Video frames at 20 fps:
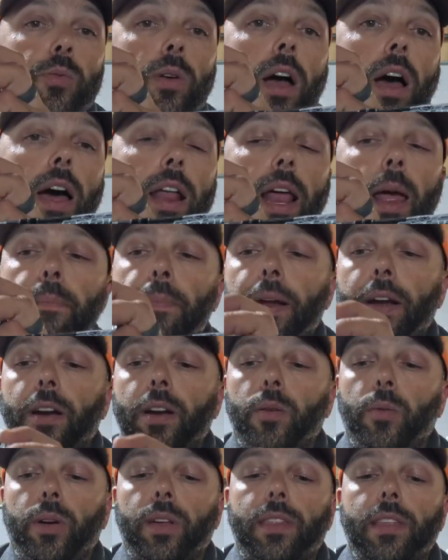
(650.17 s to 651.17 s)
rod, I pair
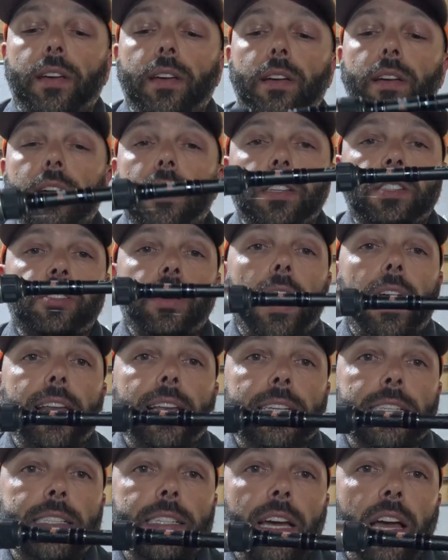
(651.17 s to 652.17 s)
it with a
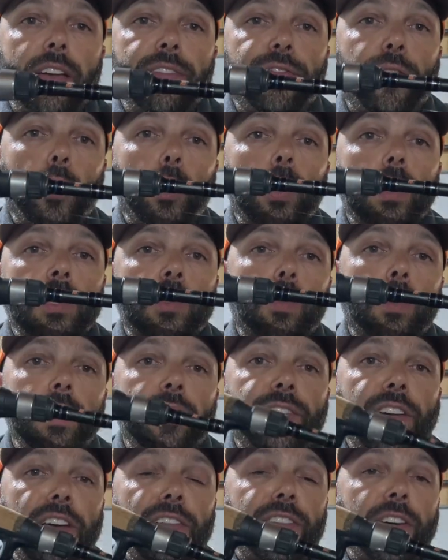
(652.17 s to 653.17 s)
Stratic CI4
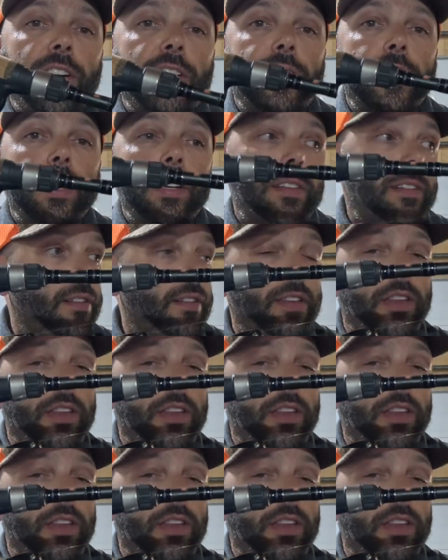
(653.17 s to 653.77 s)
2500,